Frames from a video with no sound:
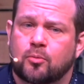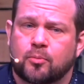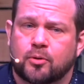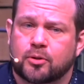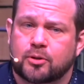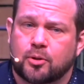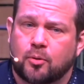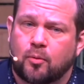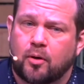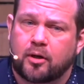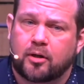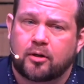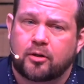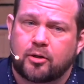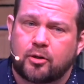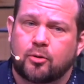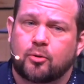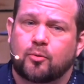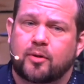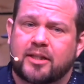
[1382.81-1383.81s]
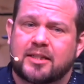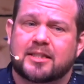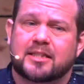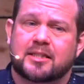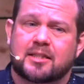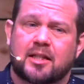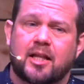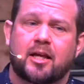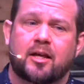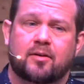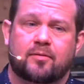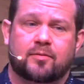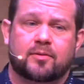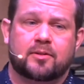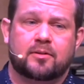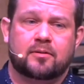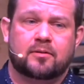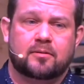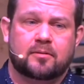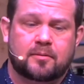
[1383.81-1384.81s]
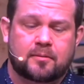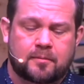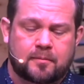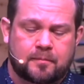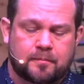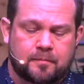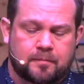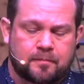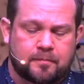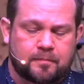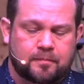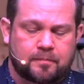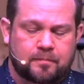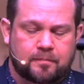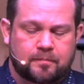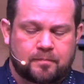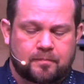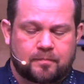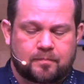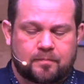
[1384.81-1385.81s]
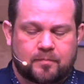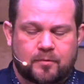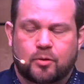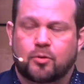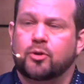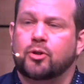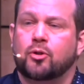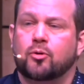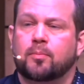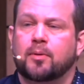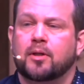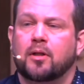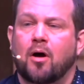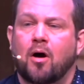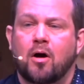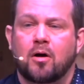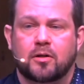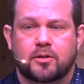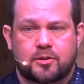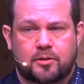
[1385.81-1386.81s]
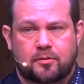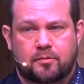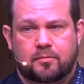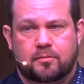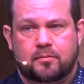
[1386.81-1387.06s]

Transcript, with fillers: or to what are you enslaved? Who do you belong to?